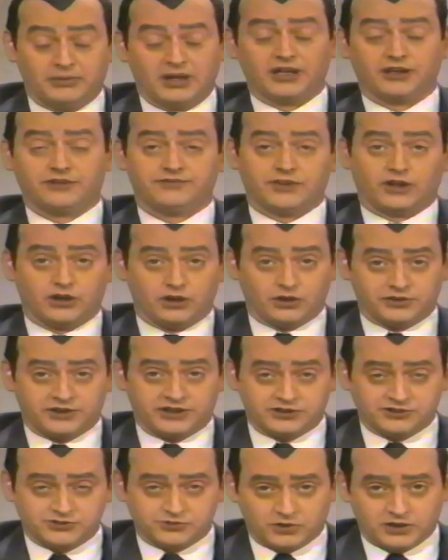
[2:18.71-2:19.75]

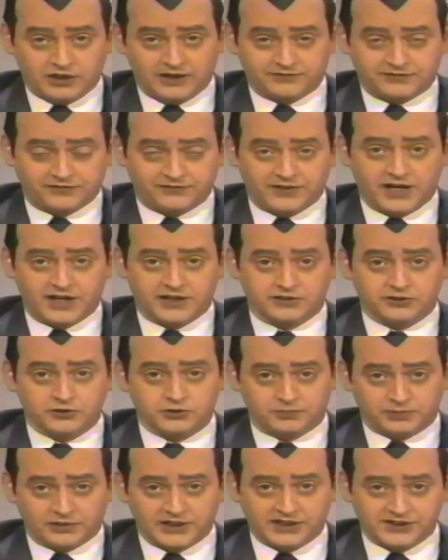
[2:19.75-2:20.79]
Mellonvillonians will have to find a
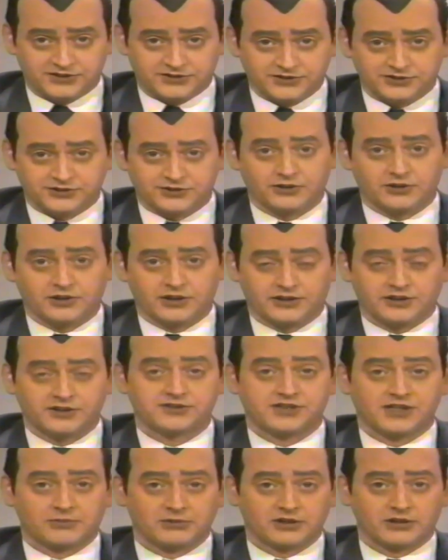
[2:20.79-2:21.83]
new place to store
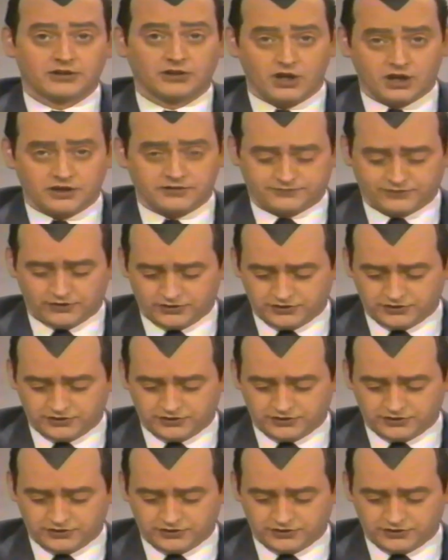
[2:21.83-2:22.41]
their summer lawn